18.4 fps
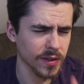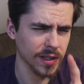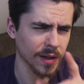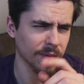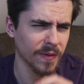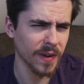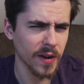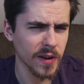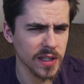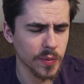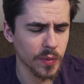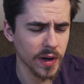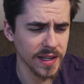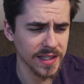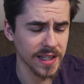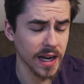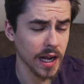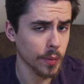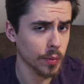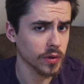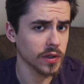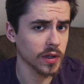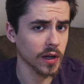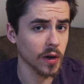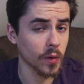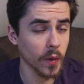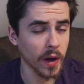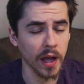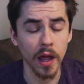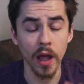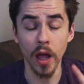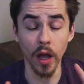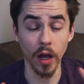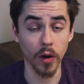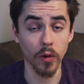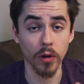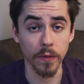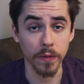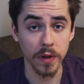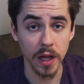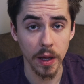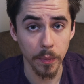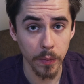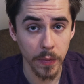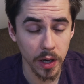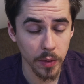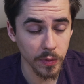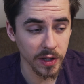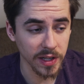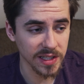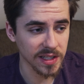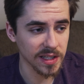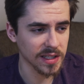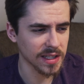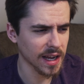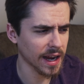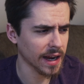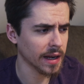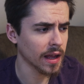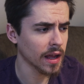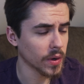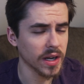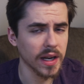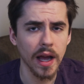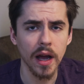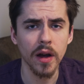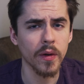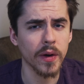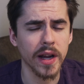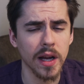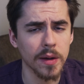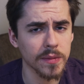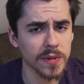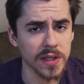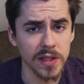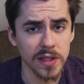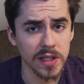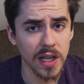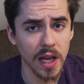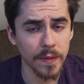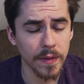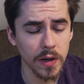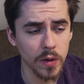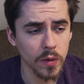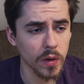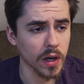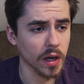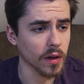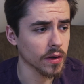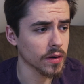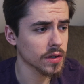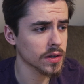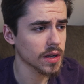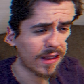So I'm very surprised that Apple took it away, going for that minimalist design. But now it comes in 7 new colors.